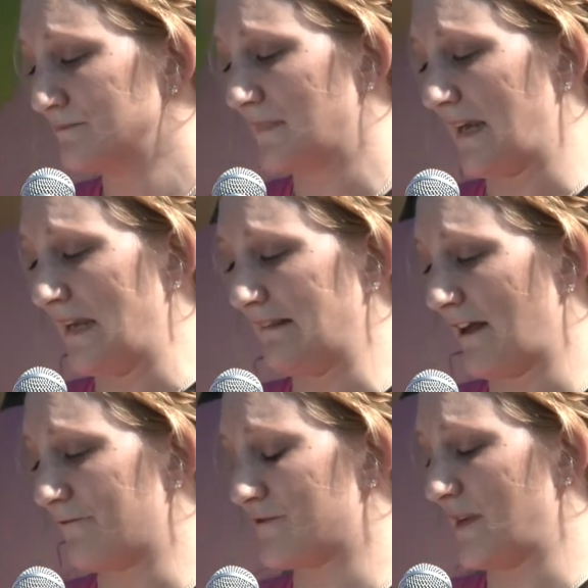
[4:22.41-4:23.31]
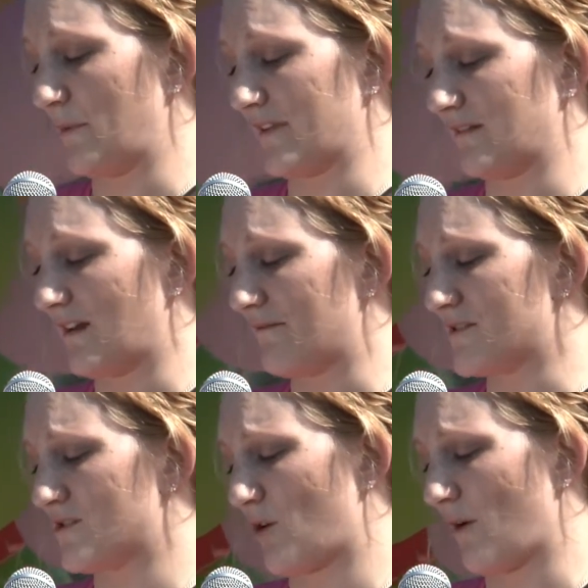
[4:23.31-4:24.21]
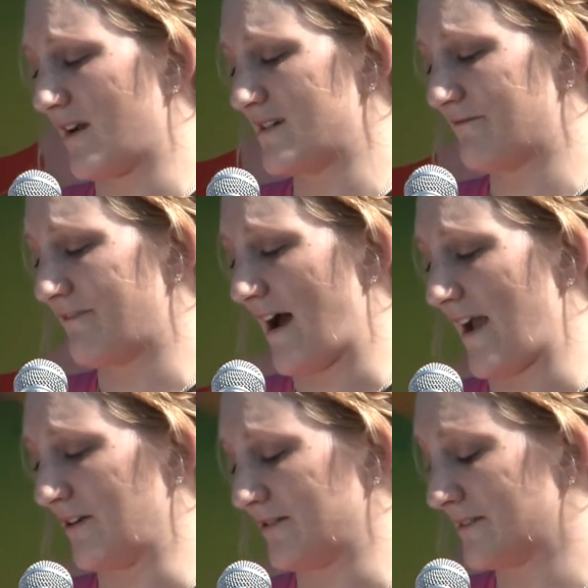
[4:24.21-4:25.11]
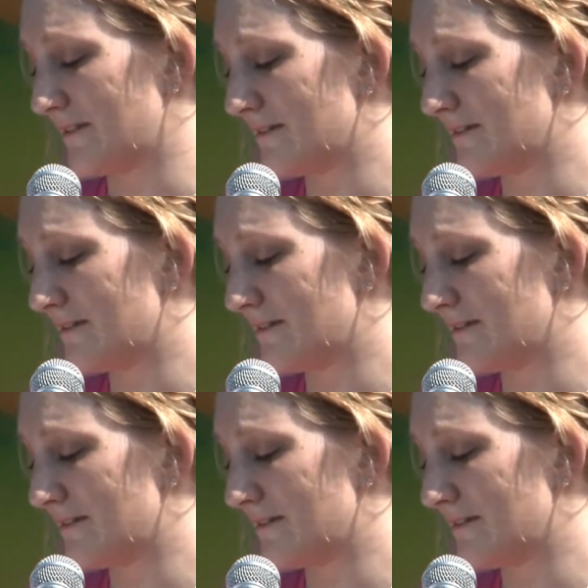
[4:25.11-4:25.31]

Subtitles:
And he loved me with a love so undefiled.